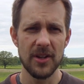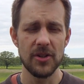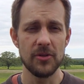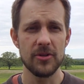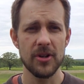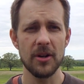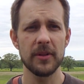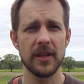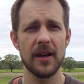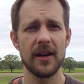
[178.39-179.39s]
You start
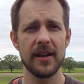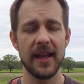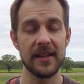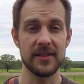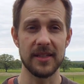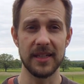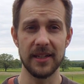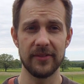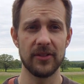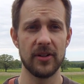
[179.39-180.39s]
with God as the
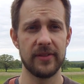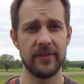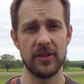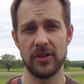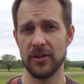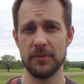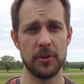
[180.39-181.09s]
giver of every good and